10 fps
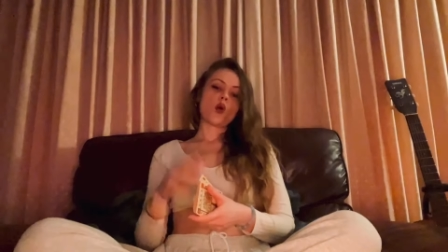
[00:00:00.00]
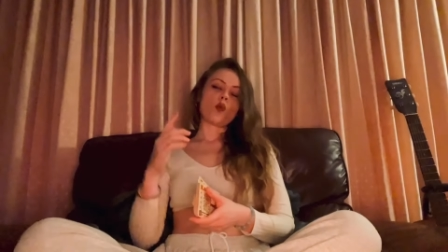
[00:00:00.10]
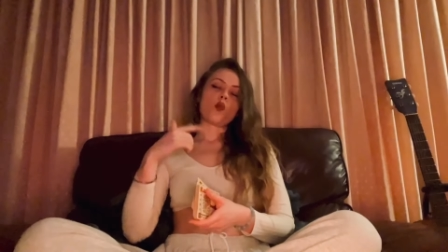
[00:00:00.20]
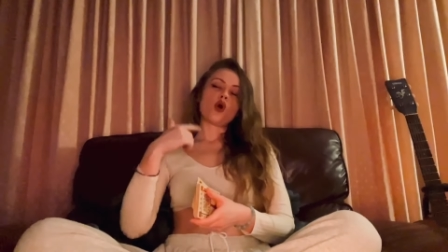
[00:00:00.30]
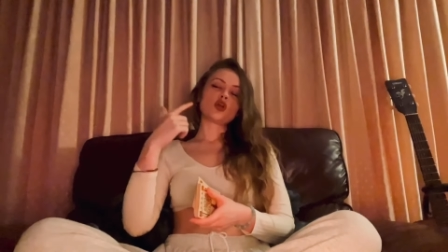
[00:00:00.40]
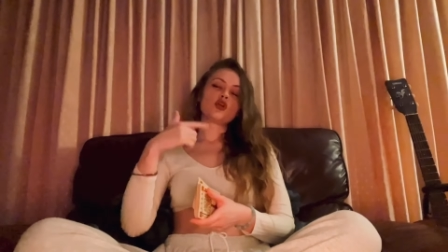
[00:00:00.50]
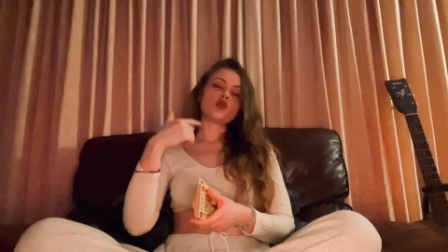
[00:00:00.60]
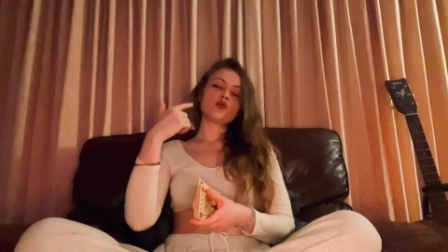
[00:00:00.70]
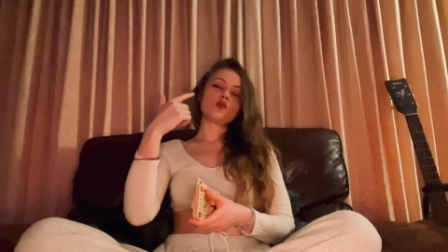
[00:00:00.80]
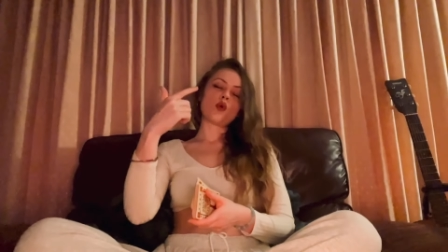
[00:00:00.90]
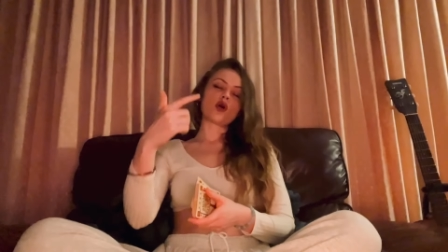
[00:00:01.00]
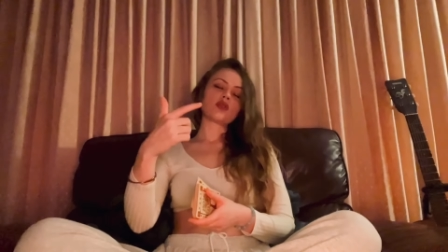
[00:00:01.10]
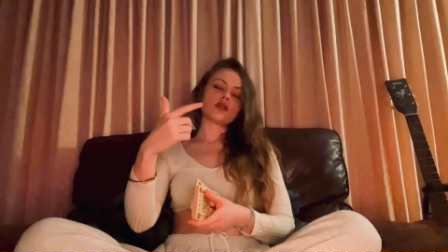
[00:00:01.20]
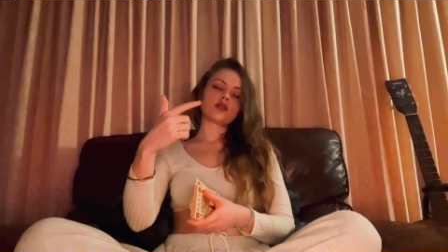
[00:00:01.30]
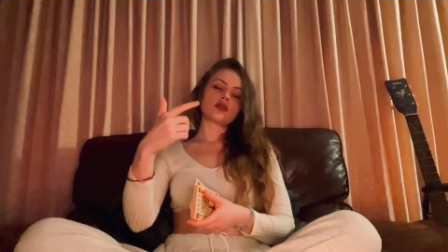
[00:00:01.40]
What you
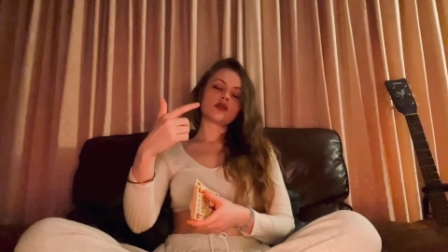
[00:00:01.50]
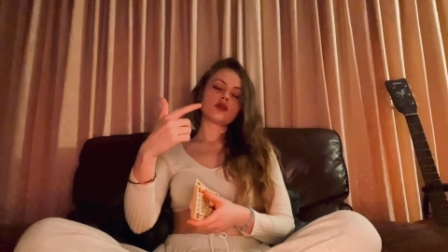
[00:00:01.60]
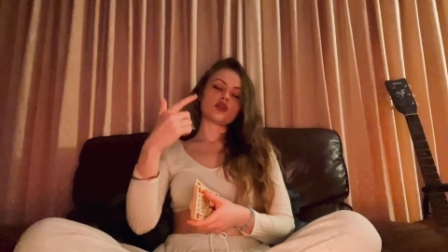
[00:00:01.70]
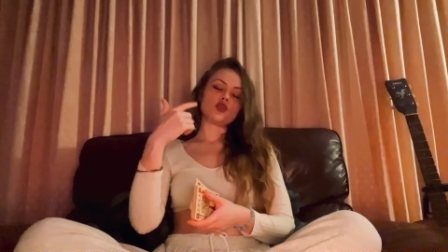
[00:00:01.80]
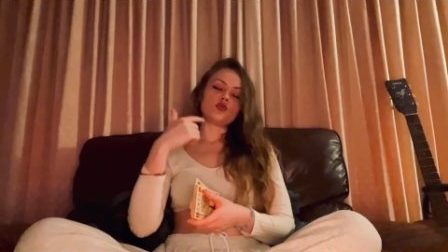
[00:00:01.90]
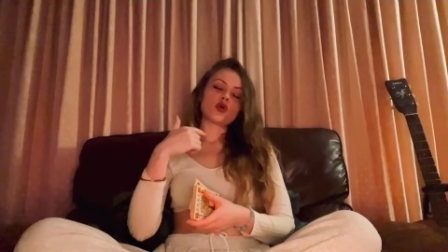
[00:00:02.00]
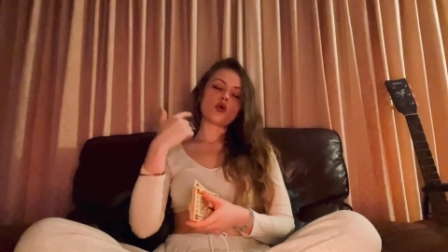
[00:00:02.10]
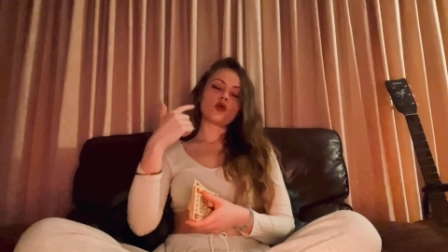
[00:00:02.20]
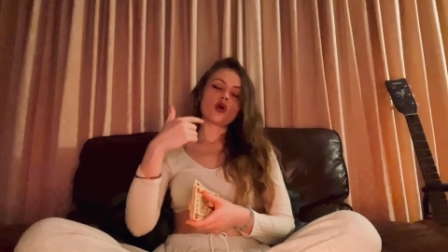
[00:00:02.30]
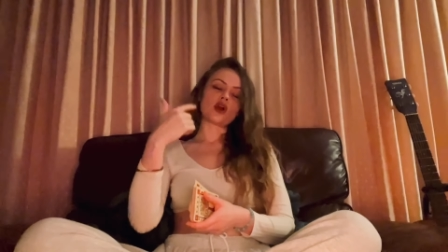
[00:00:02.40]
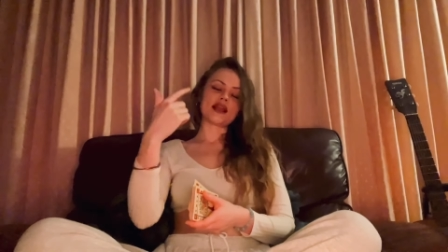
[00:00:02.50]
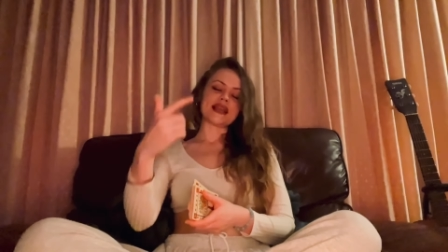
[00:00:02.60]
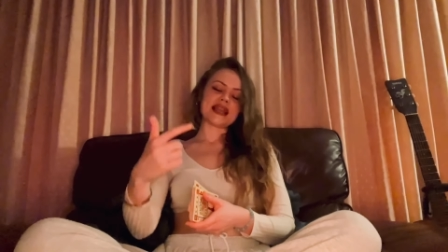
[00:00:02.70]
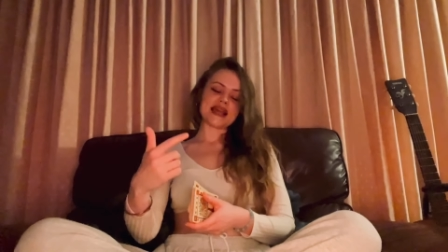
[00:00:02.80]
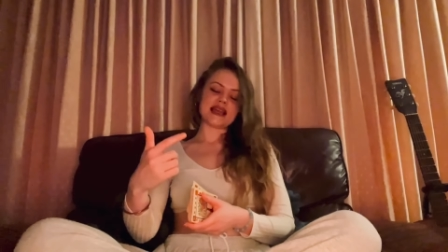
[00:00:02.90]
want, you no longer
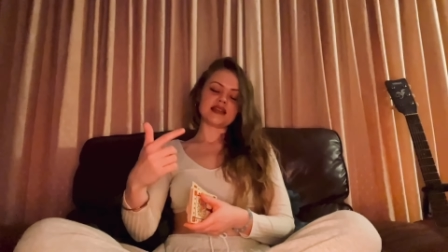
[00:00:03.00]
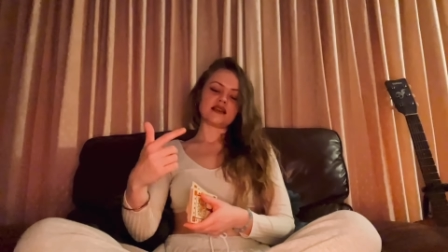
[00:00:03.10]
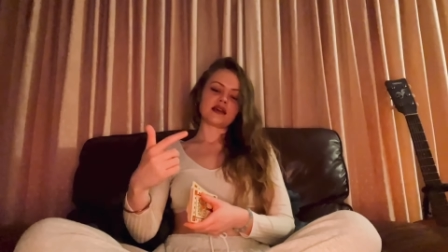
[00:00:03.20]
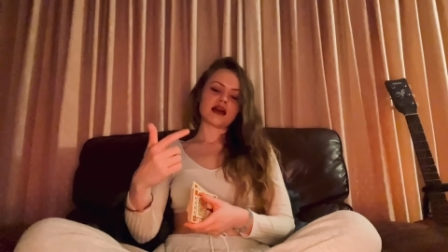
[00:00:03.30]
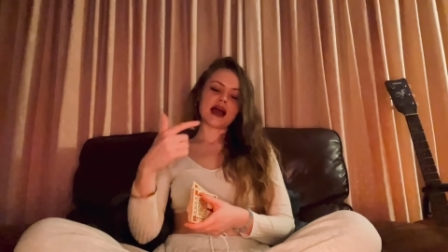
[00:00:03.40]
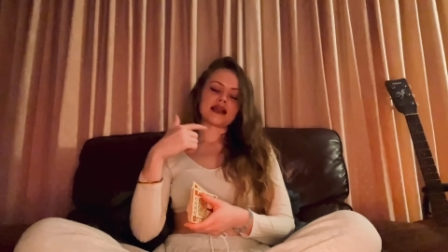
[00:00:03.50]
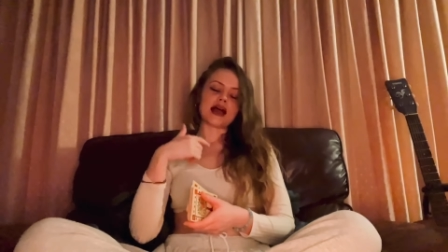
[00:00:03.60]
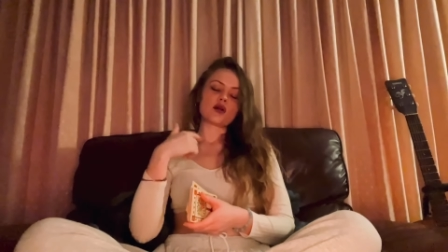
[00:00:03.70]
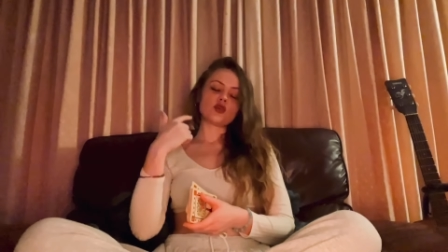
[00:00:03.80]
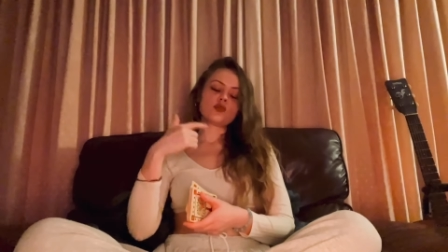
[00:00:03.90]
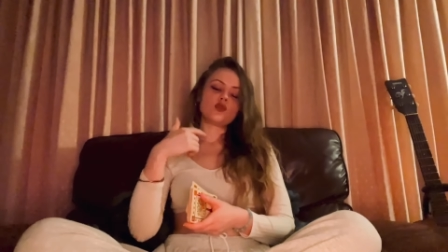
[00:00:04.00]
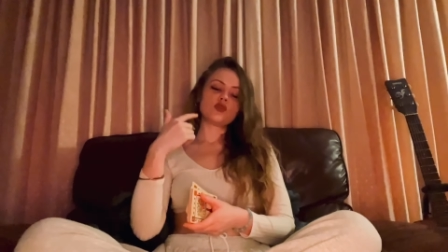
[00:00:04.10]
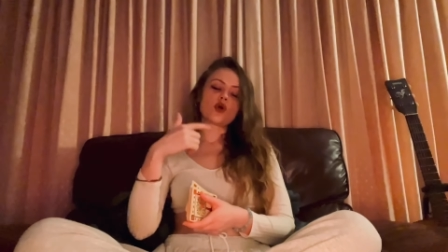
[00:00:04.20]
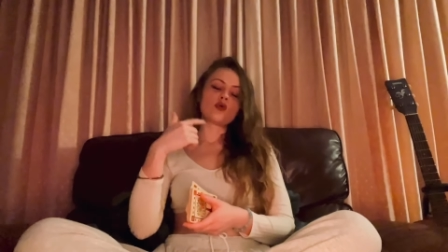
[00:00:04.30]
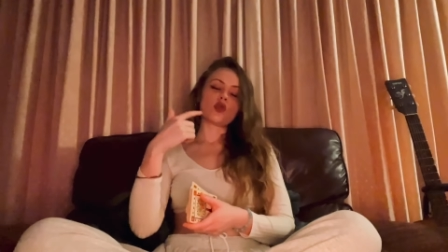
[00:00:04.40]
need, and now you
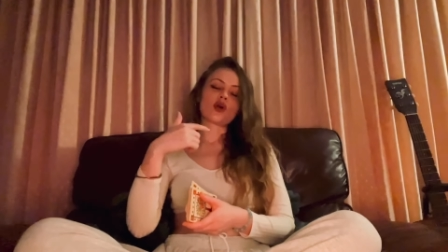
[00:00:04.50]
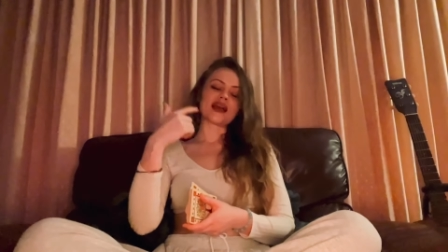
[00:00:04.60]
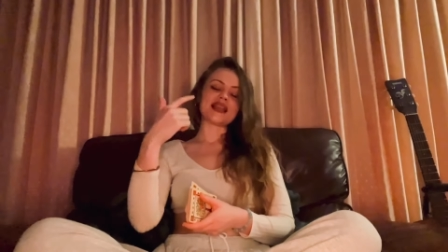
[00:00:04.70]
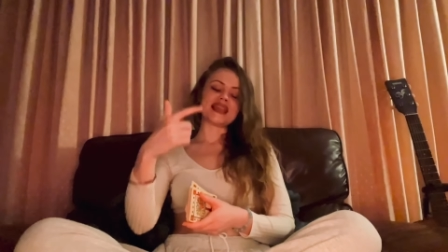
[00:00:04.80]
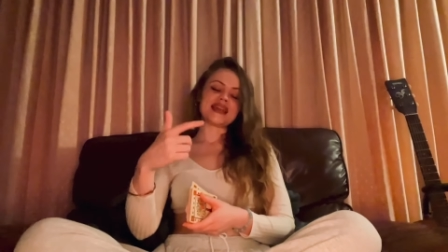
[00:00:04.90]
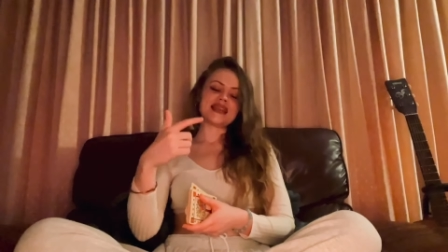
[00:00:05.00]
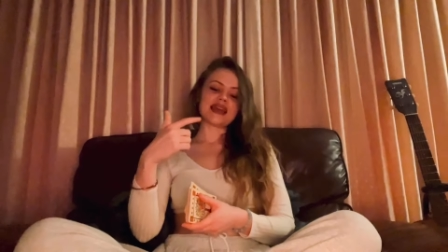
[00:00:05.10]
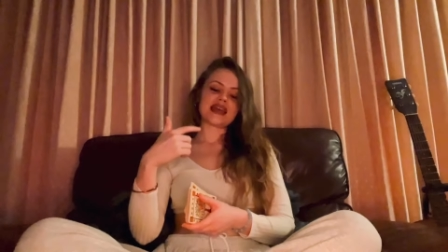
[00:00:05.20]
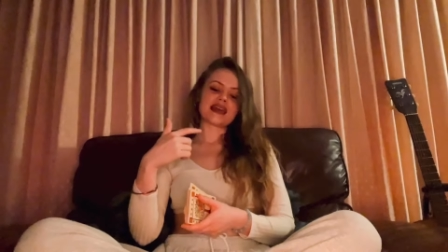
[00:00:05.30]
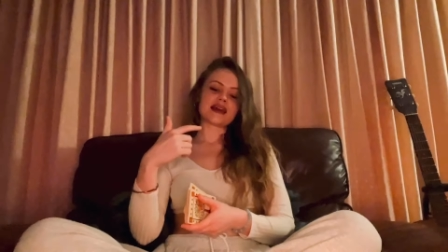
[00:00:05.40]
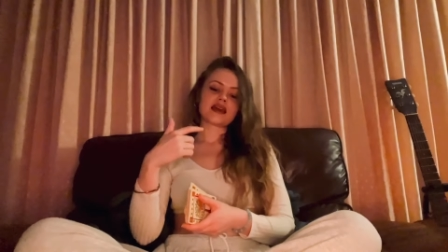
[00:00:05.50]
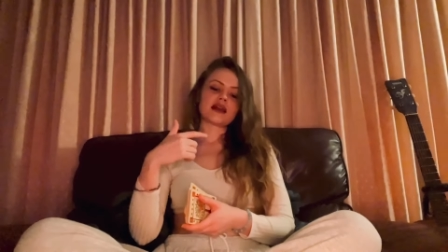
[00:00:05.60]
no longer need it.